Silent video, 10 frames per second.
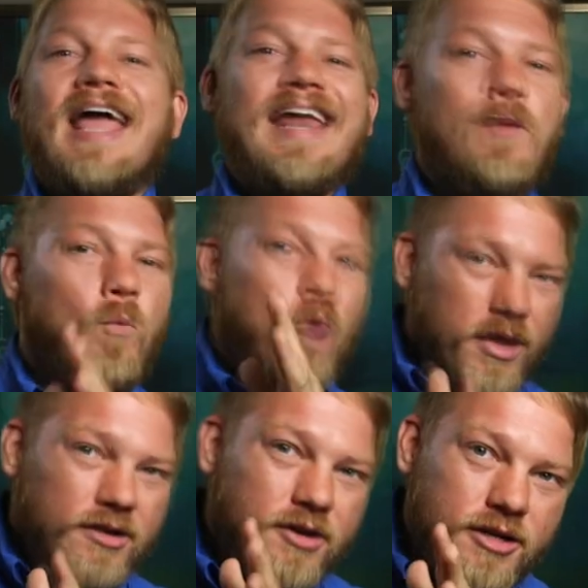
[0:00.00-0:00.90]
and
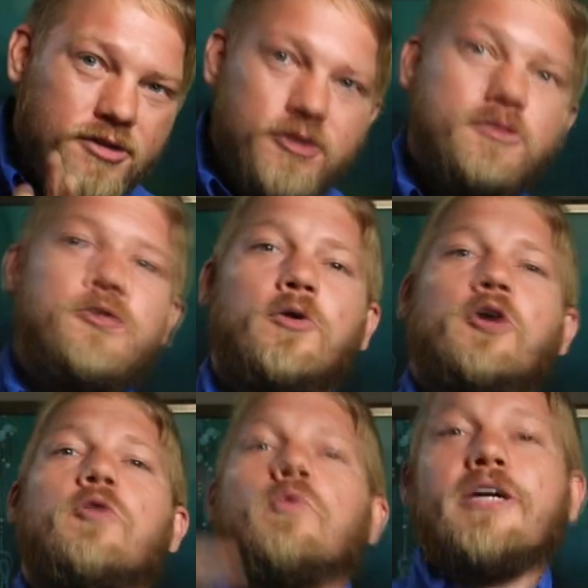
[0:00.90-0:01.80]
what you can do to
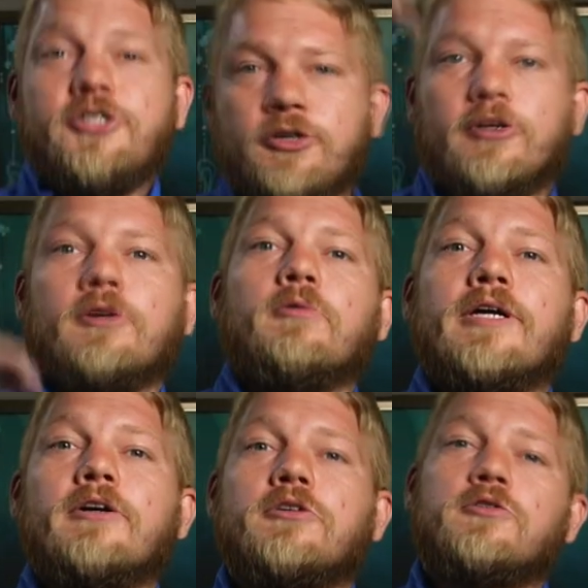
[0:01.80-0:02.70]
increase your
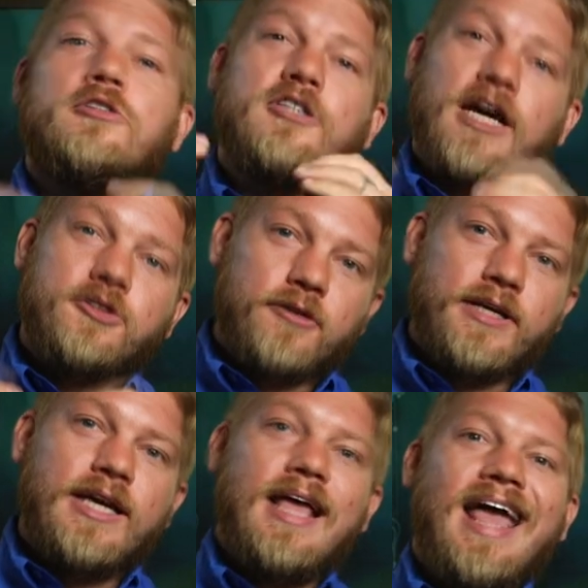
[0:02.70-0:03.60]
career
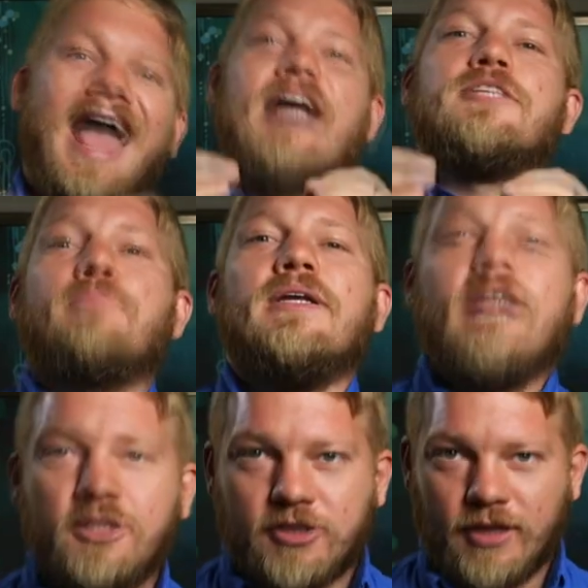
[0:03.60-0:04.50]
trajectory
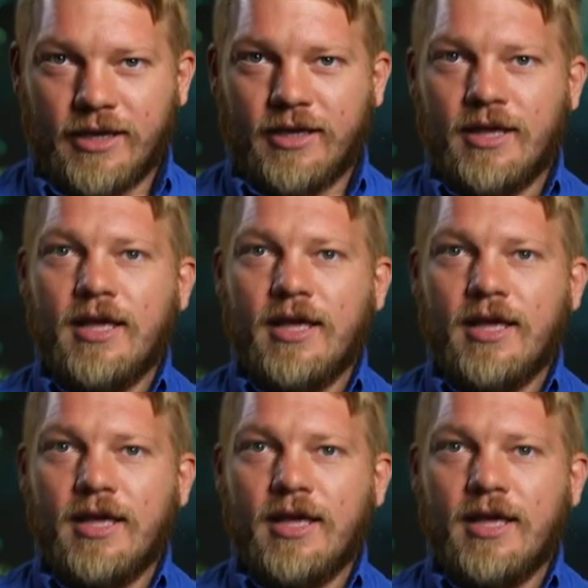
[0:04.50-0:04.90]
exponentially.